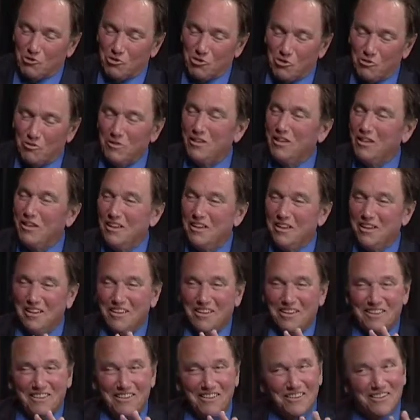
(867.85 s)
have as much
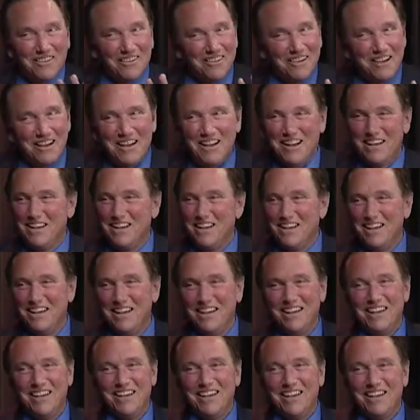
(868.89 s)
control
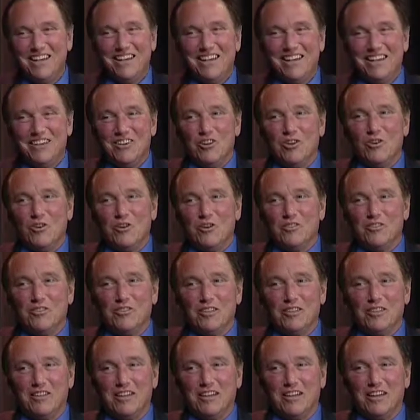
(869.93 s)
as you know a
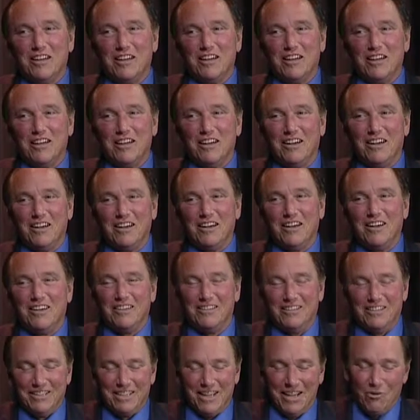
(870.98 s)
Soviet czar of
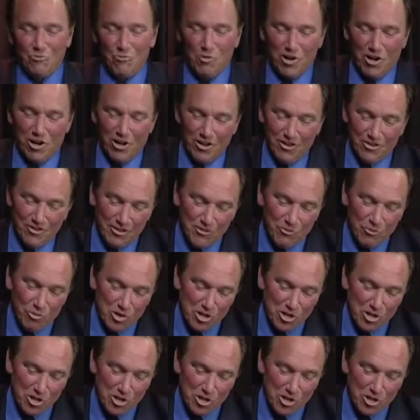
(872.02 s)
anything. Yeah, well, the control.